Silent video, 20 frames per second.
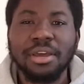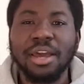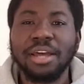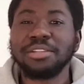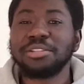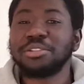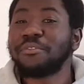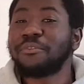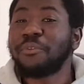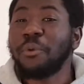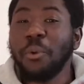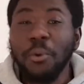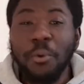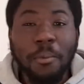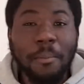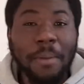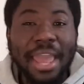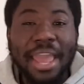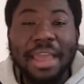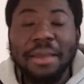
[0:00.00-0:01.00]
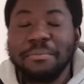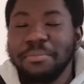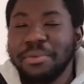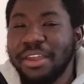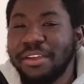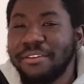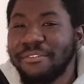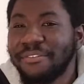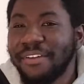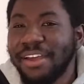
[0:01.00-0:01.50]
And so for all my
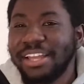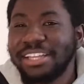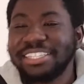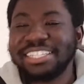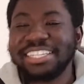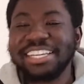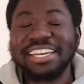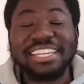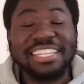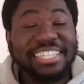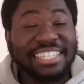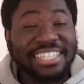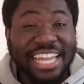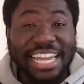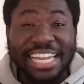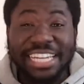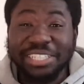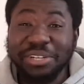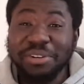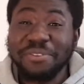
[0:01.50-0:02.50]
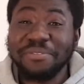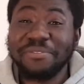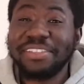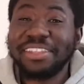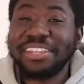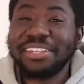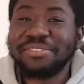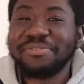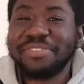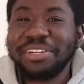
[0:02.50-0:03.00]
NBA fans, stay tuned for
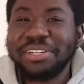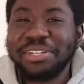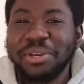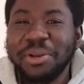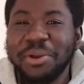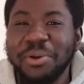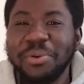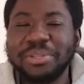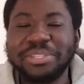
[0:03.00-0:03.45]
this video.